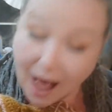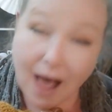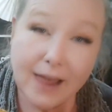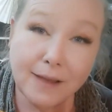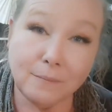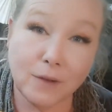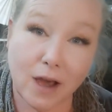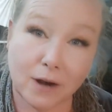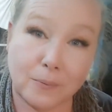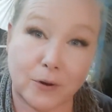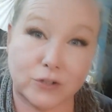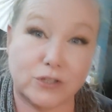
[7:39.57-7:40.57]
I am not
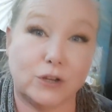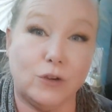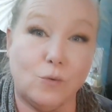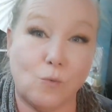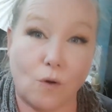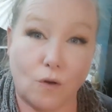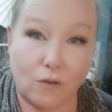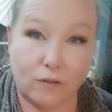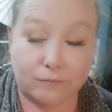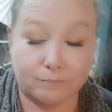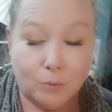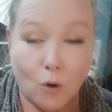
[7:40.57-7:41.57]
a person who
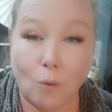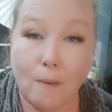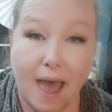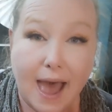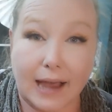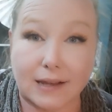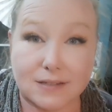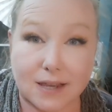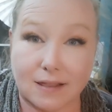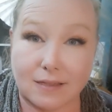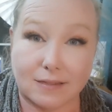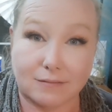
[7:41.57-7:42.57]
will pull back
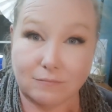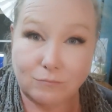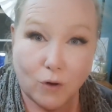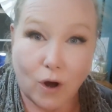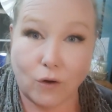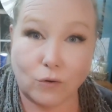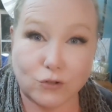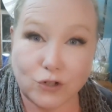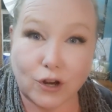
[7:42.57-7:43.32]
ten rows,